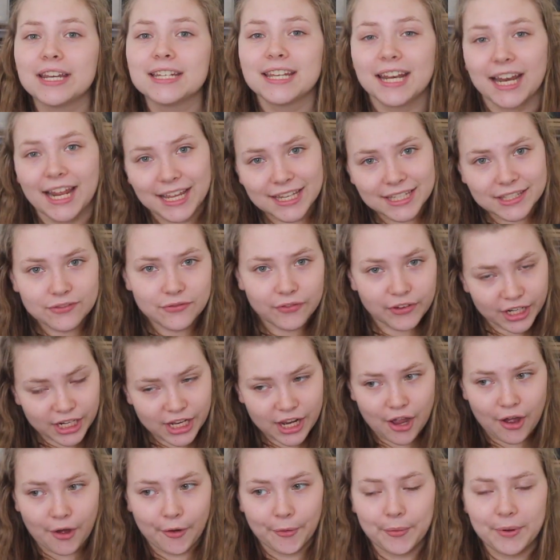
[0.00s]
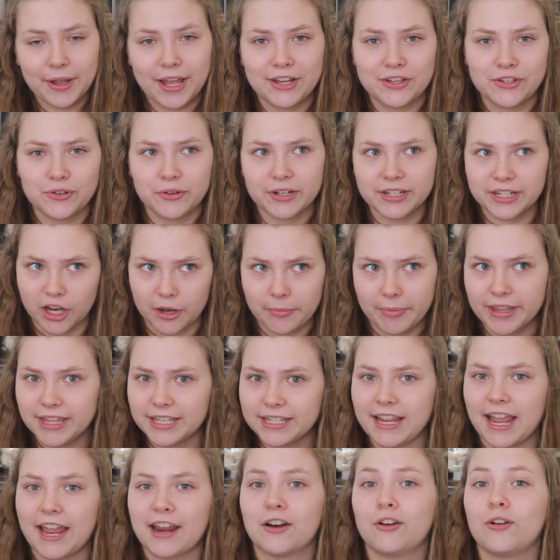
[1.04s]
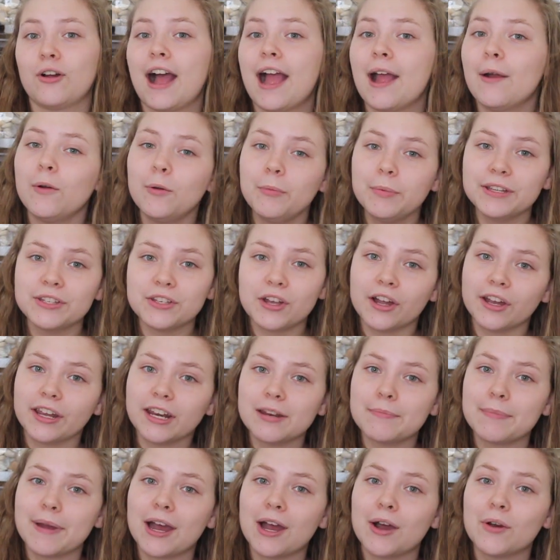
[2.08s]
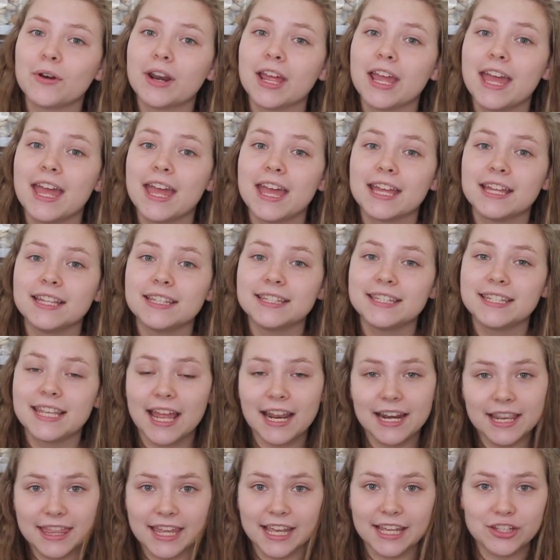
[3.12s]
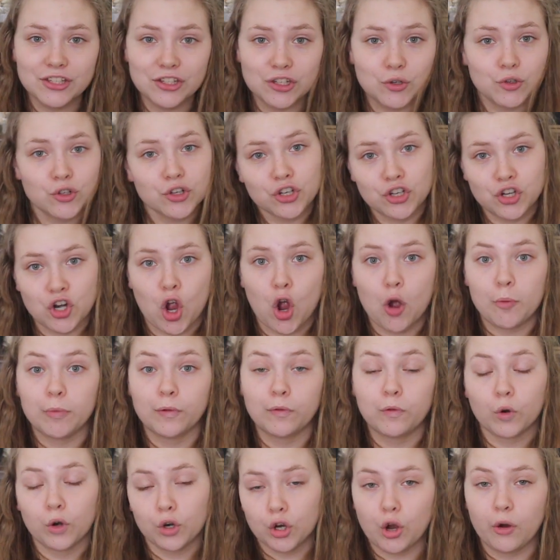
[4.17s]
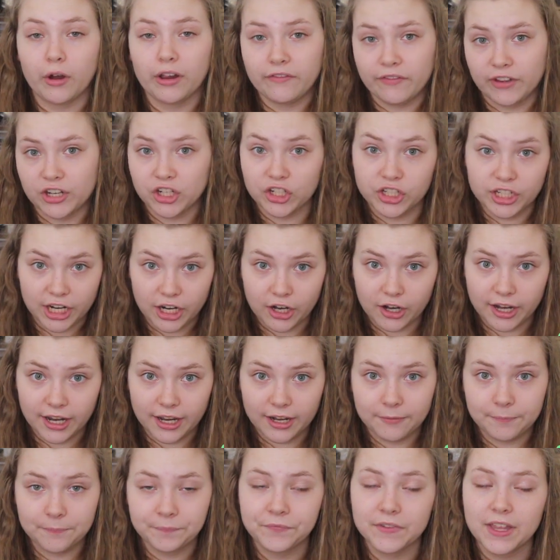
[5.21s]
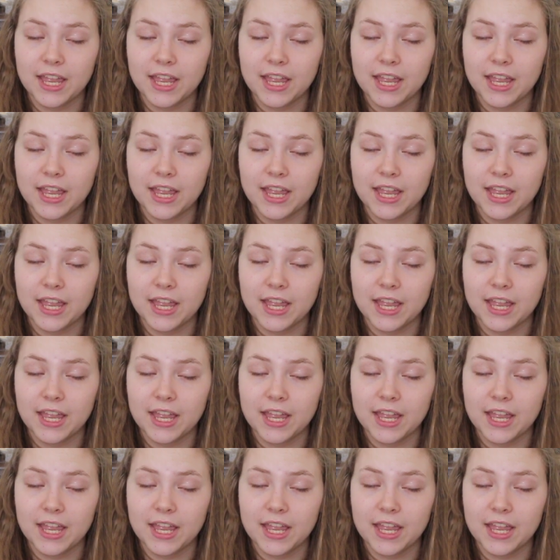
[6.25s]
in today's video, as you can tell by the title, I will be talking about 10 things you should know before going vegetarian.